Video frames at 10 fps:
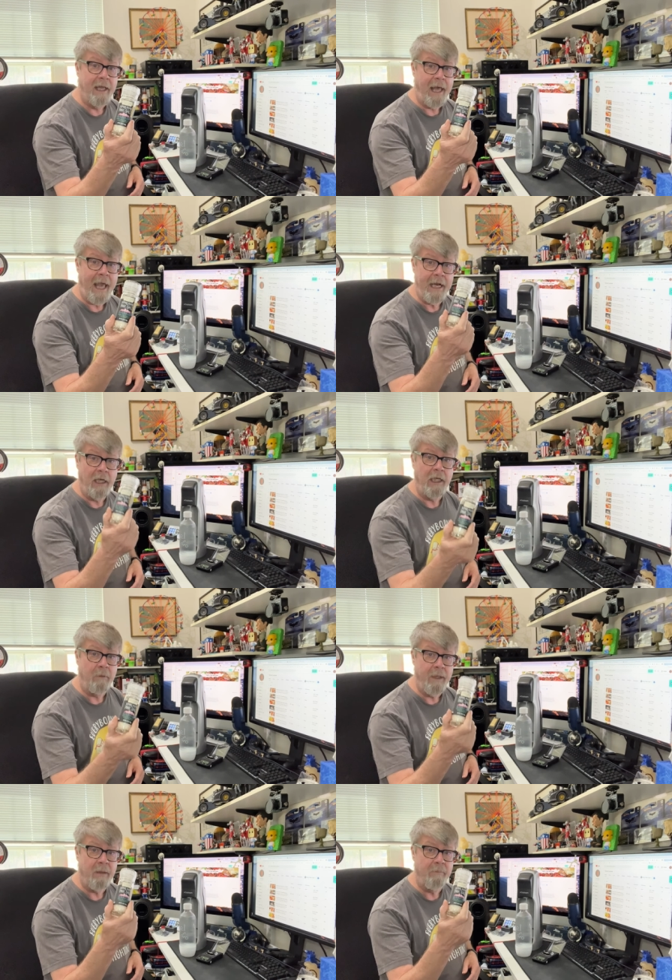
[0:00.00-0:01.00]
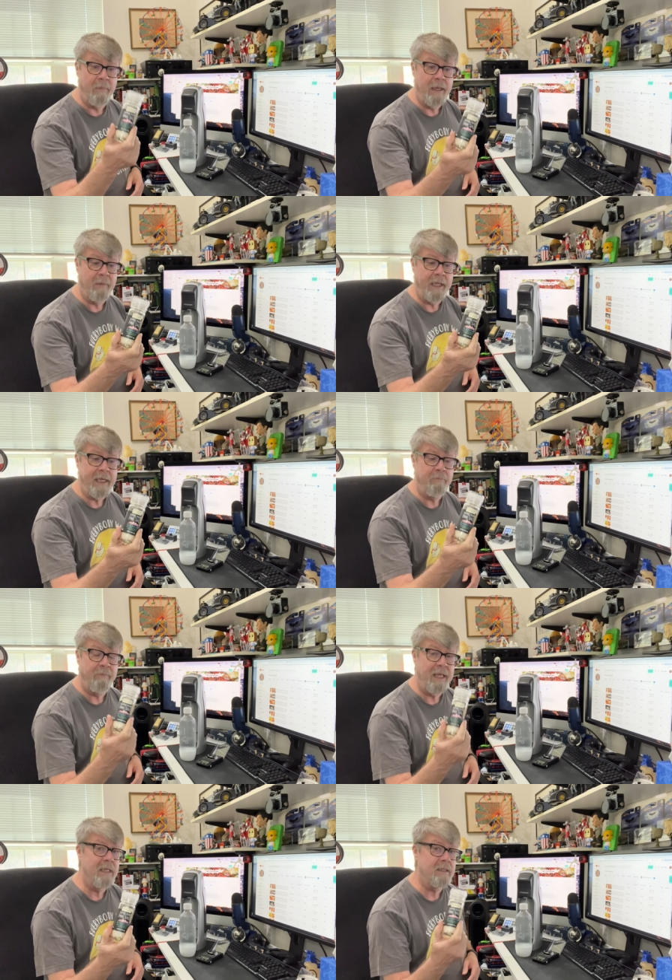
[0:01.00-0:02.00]
Add a little bit of Himalayan
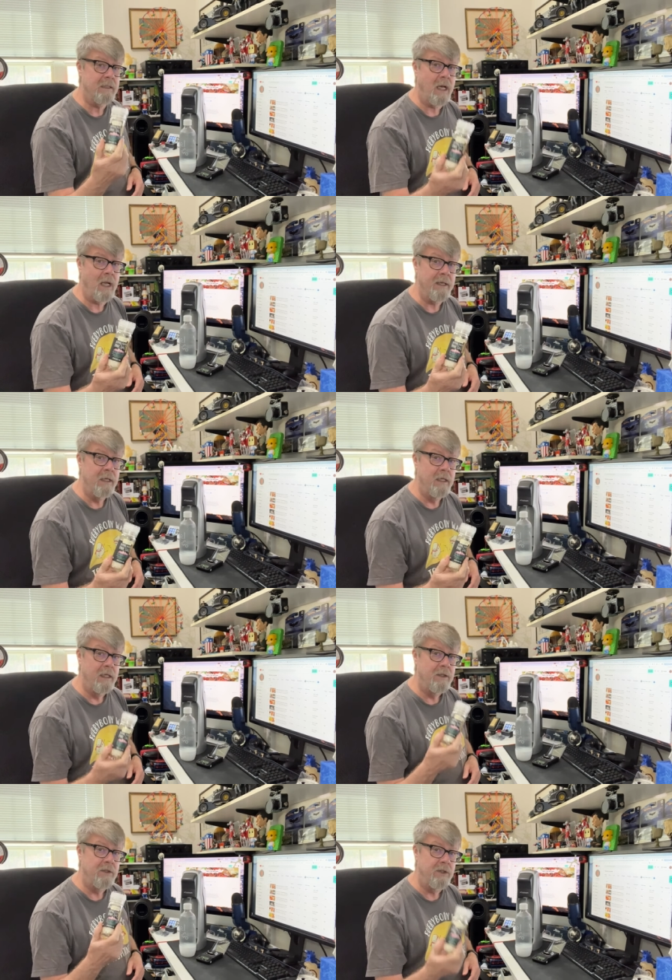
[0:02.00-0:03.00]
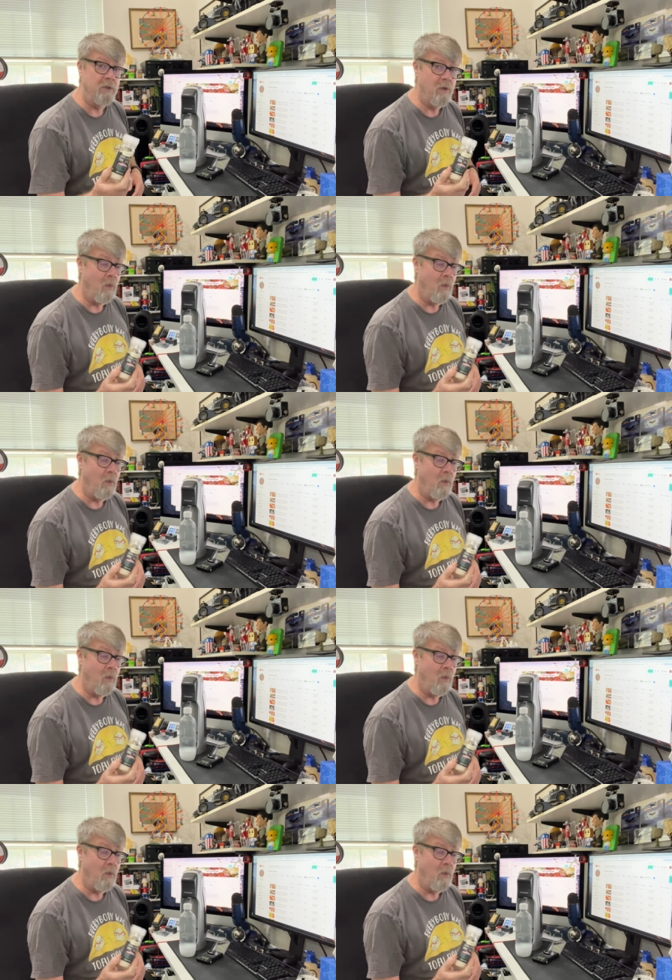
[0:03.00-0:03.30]
pink salt to the